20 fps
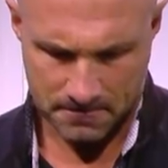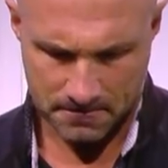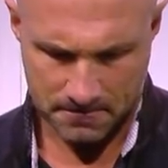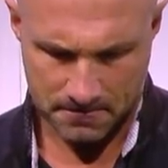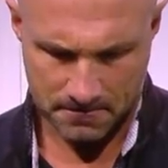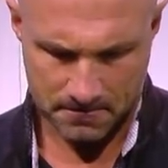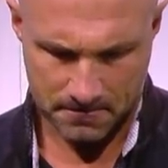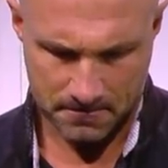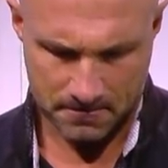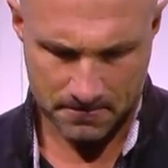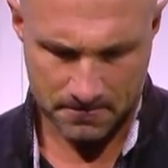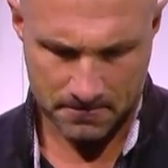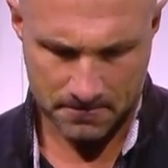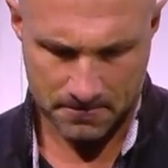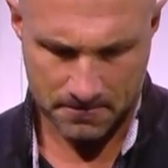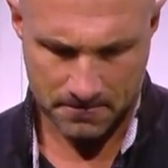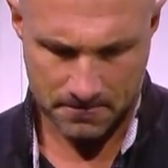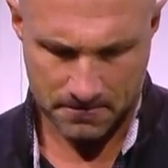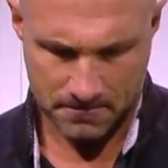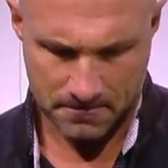
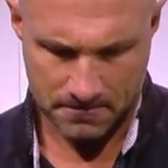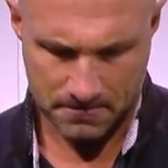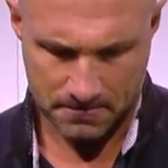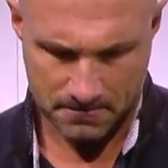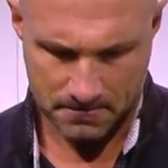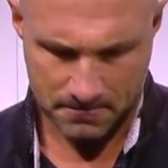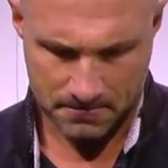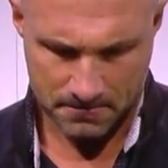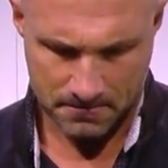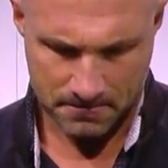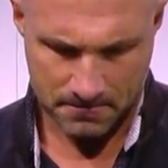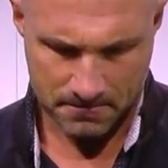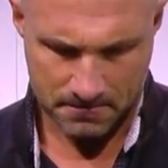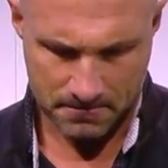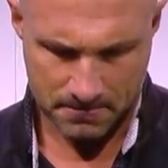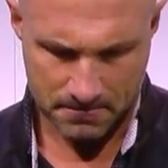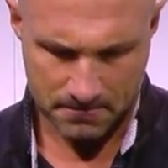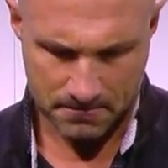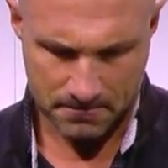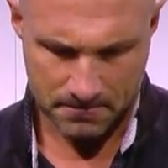
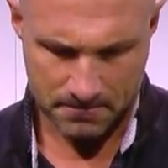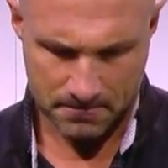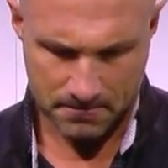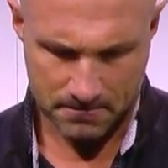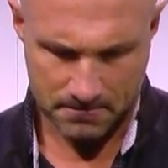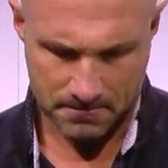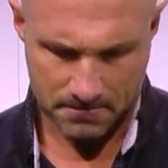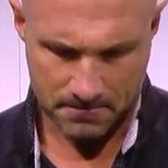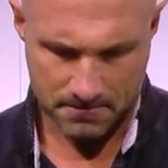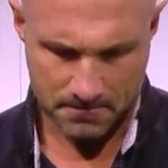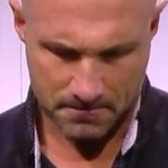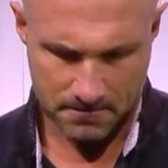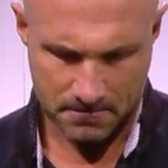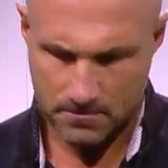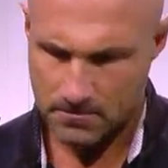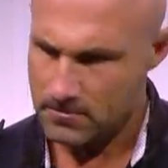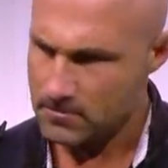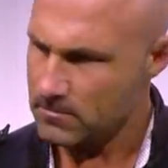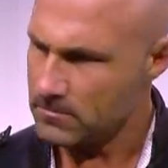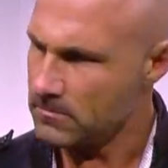
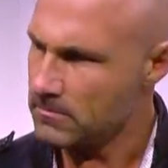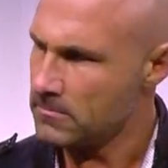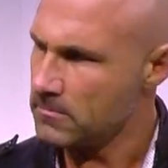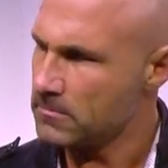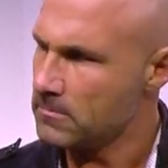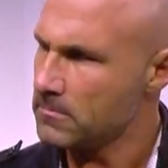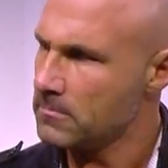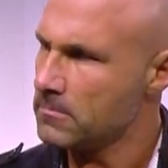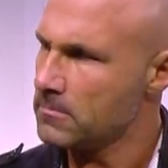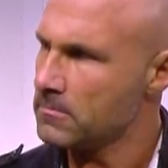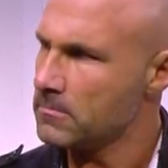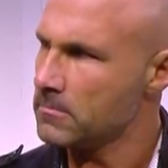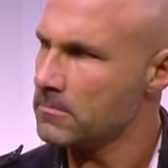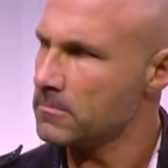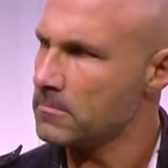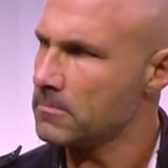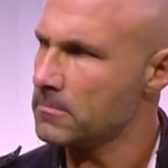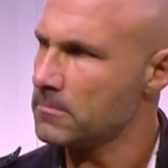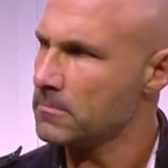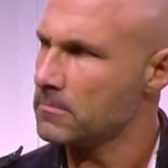
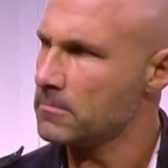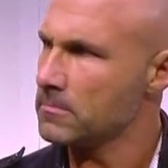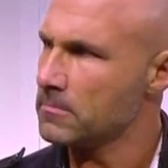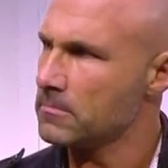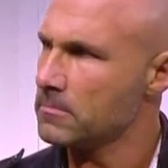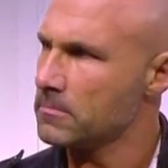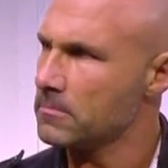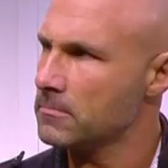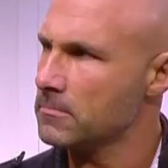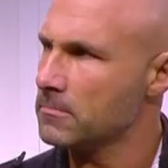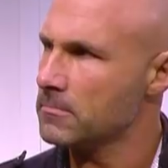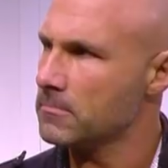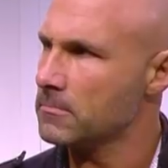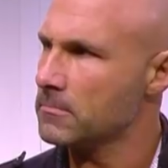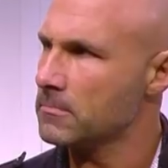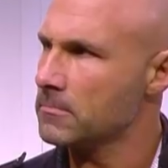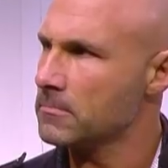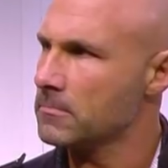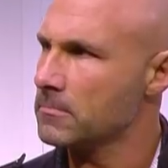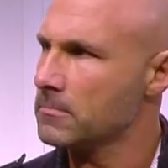
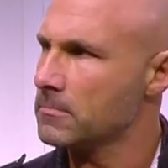(not speaking)